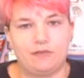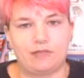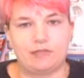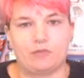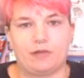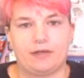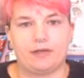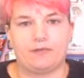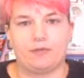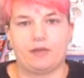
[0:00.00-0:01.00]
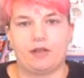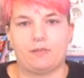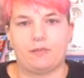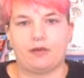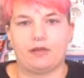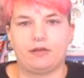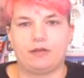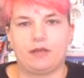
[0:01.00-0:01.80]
that's a warning to everybody, but